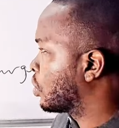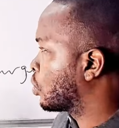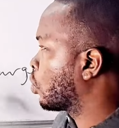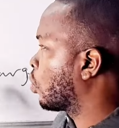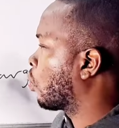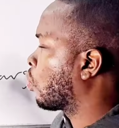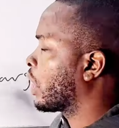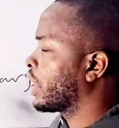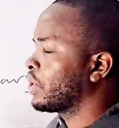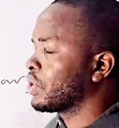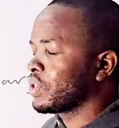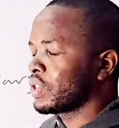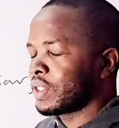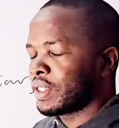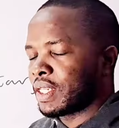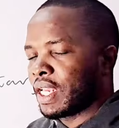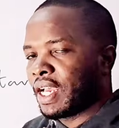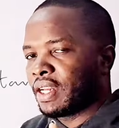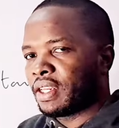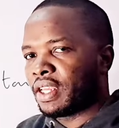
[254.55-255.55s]
So when you
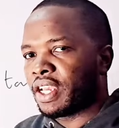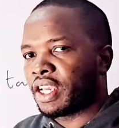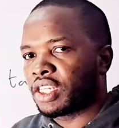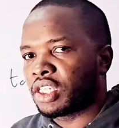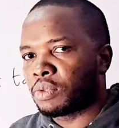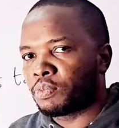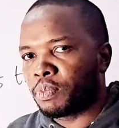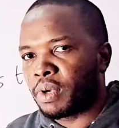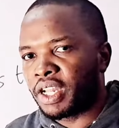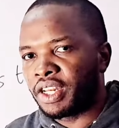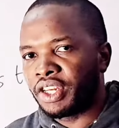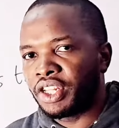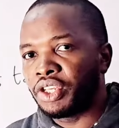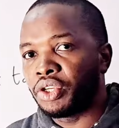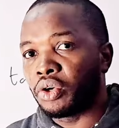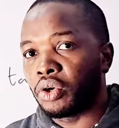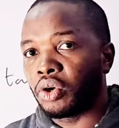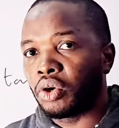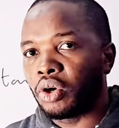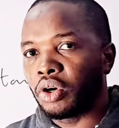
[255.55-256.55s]
start expanding
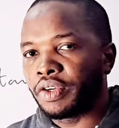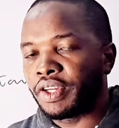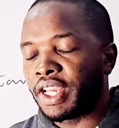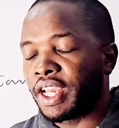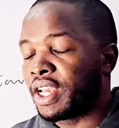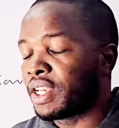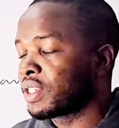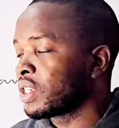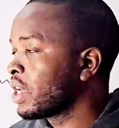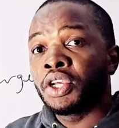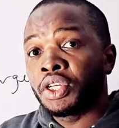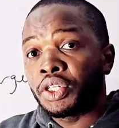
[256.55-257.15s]
your audience,